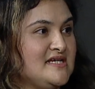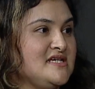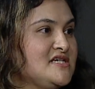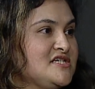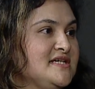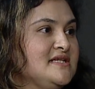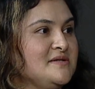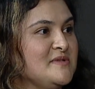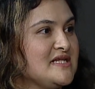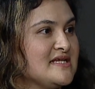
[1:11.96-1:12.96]
ADHD and
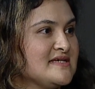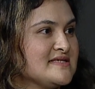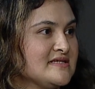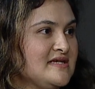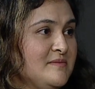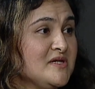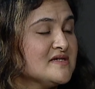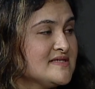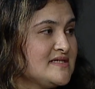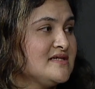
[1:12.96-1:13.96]
Limitless can be
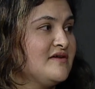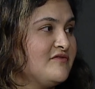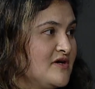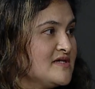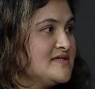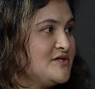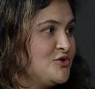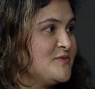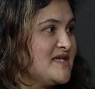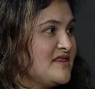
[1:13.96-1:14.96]
considered advocacy
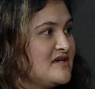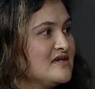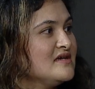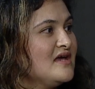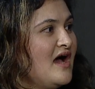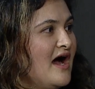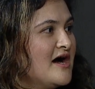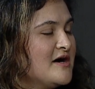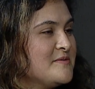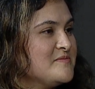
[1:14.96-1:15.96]
groups, I think.
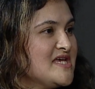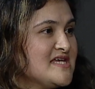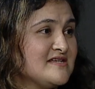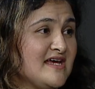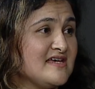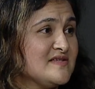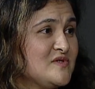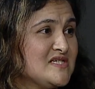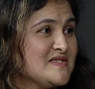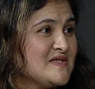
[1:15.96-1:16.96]
And I guess
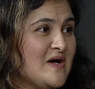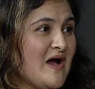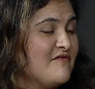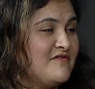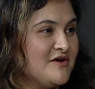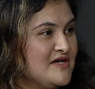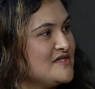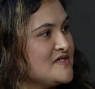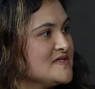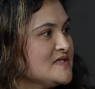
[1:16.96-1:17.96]
we just are very
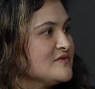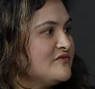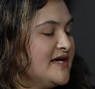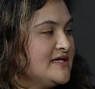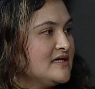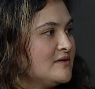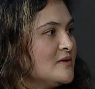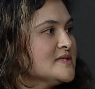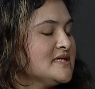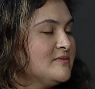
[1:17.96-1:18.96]
interested to find out
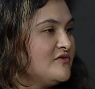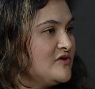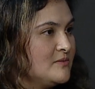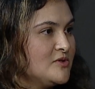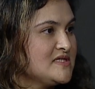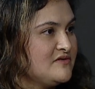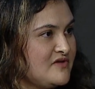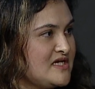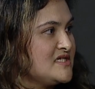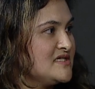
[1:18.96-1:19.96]
what were some of your
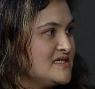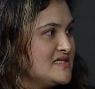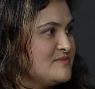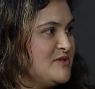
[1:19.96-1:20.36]
motivations